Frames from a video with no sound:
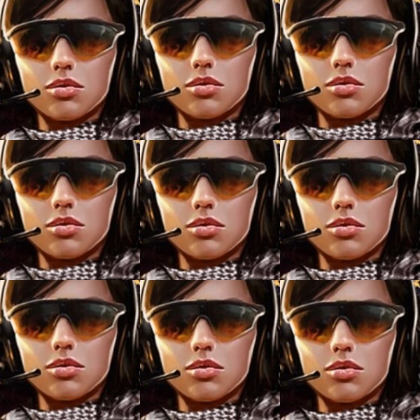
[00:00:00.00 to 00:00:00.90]

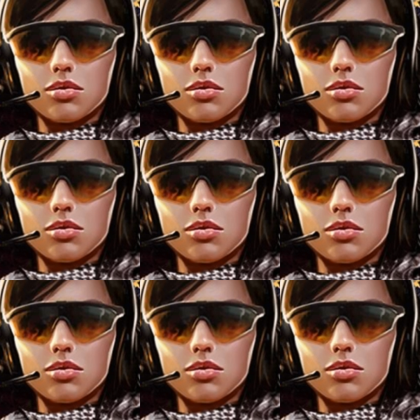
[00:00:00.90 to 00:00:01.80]

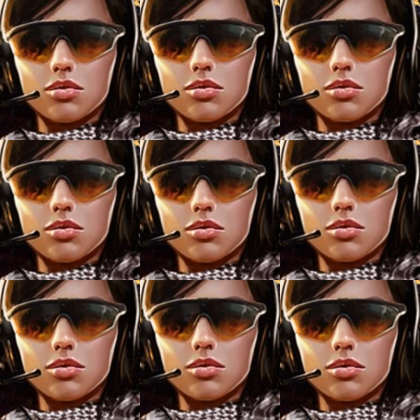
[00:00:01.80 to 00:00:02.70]

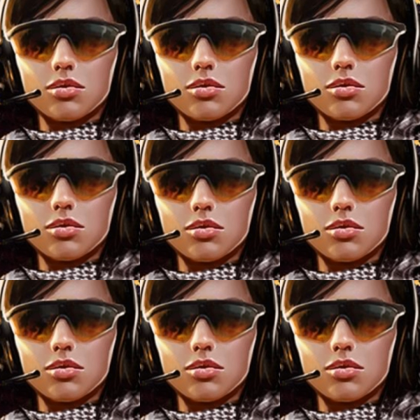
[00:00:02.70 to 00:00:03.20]
(silence)